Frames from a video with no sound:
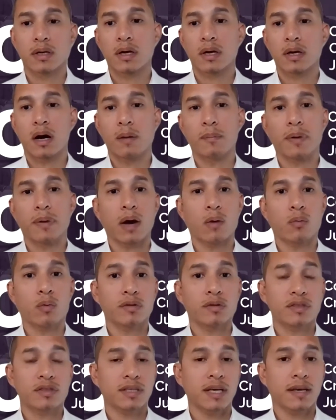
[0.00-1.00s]
But I
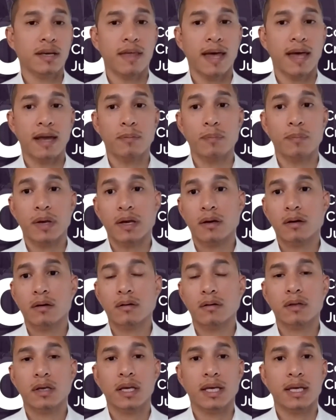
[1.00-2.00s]
will say that
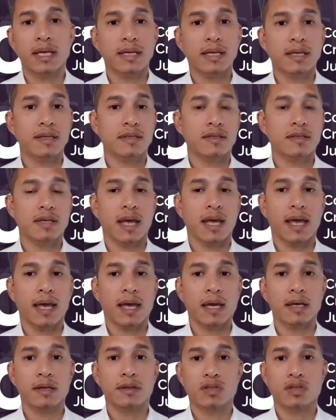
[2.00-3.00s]
bail is a